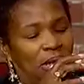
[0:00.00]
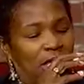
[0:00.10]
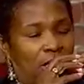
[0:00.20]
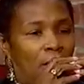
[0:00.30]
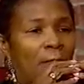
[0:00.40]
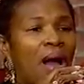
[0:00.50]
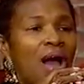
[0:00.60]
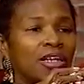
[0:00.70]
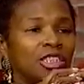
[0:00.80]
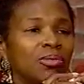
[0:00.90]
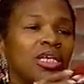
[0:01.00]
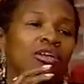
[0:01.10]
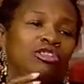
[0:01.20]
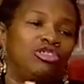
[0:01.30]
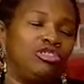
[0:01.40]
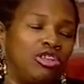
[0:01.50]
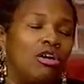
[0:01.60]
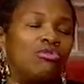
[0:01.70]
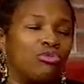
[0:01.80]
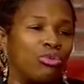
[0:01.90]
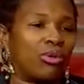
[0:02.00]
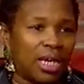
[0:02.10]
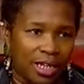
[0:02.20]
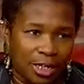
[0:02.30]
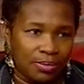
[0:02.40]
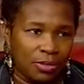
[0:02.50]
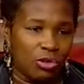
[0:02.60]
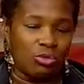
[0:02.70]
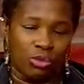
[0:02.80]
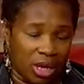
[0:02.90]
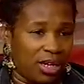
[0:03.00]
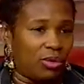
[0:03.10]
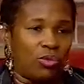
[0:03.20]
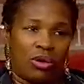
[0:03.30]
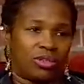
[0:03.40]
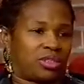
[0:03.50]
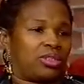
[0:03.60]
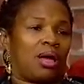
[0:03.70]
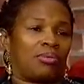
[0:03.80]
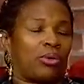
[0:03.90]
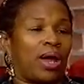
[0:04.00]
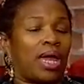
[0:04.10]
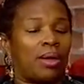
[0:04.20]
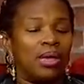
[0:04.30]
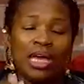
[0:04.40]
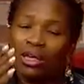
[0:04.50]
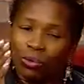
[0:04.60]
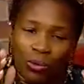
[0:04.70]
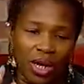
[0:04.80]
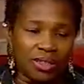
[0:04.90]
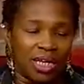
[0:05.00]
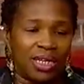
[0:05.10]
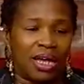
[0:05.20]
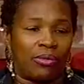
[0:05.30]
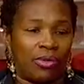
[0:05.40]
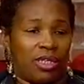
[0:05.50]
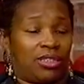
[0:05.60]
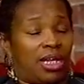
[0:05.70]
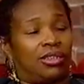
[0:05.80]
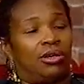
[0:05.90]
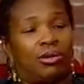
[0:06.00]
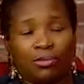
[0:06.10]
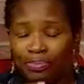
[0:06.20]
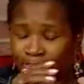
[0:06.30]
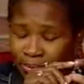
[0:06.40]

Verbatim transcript: it in a box? Because you don't really want to stop crime. One thing I know